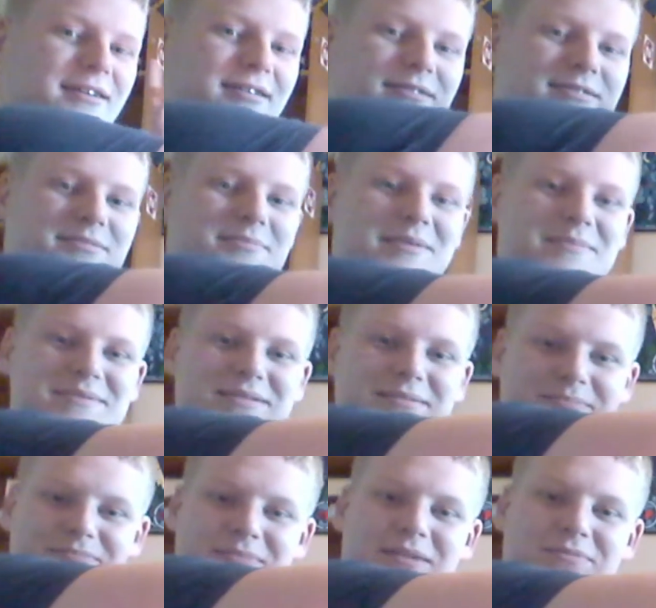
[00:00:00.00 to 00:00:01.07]
Sometimes I
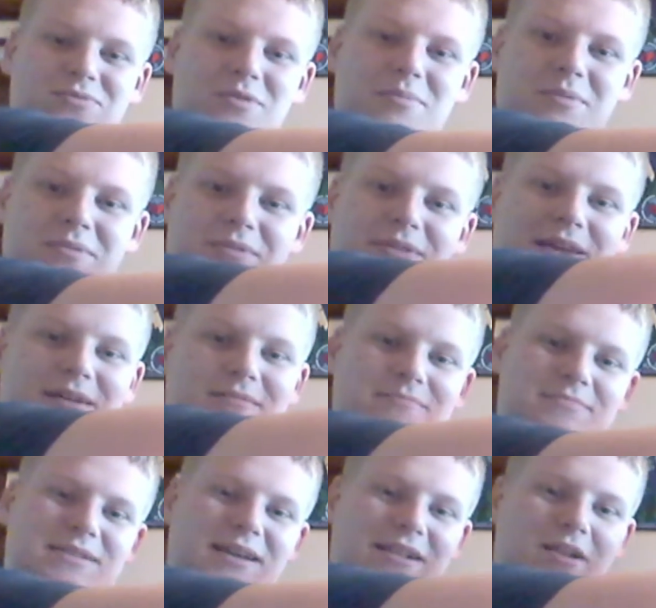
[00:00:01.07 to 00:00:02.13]
have trouble. There,
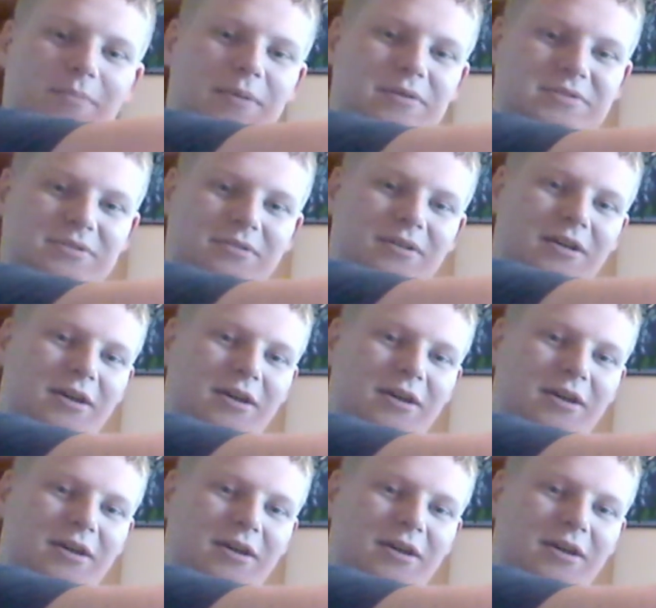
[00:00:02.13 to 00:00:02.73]
Citadel poster.